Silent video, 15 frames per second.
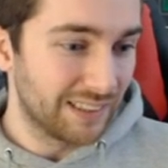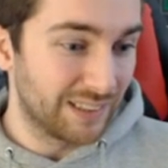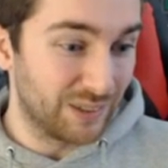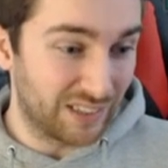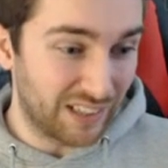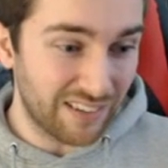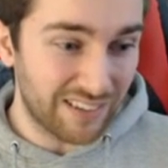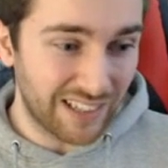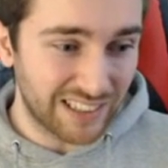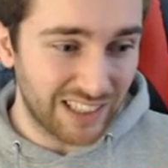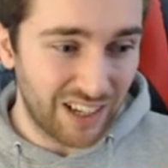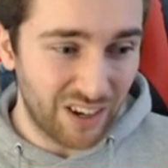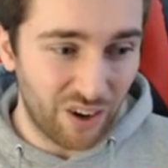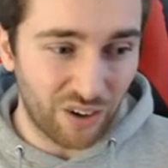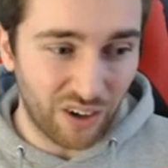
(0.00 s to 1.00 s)
So it does
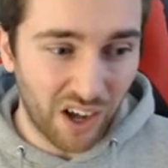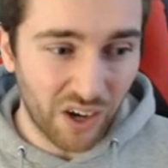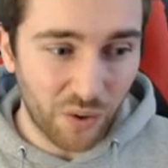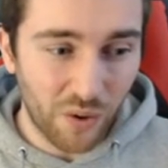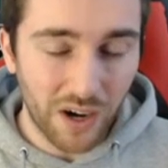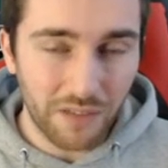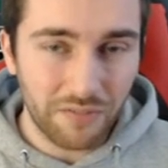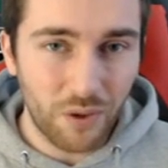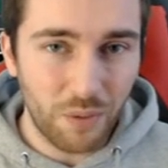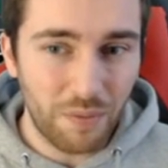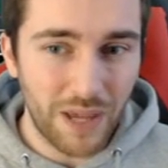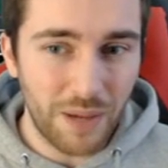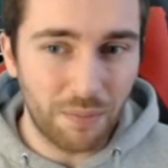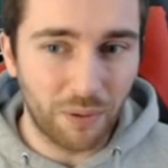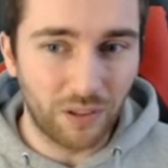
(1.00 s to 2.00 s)
actually look like quite a few
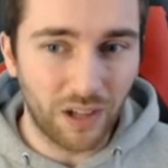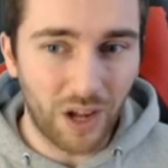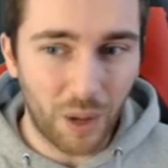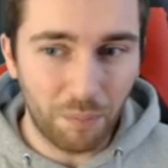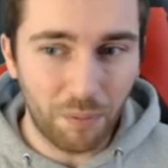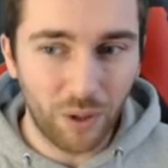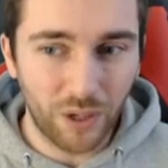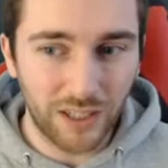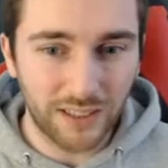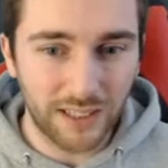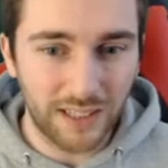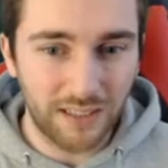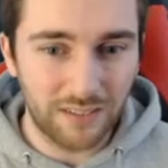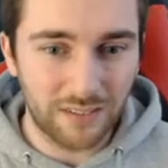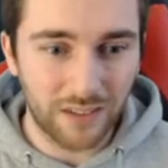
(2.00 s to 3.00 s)
people are pulling
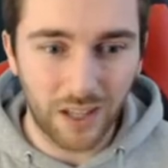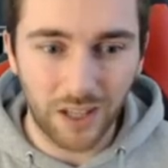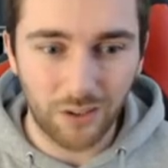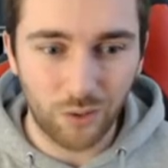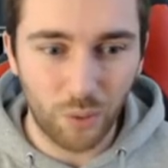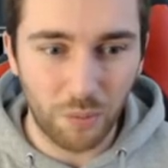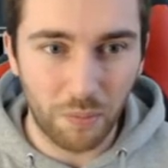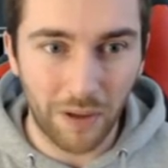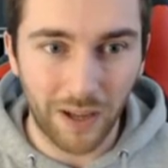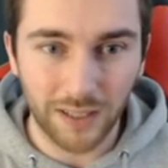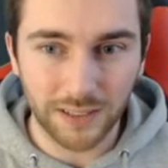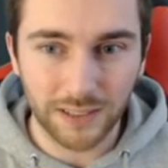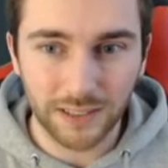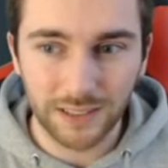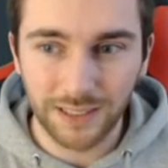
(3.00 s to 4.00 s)
these uh, super
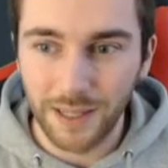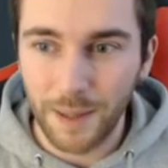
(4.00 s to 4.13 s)
packs.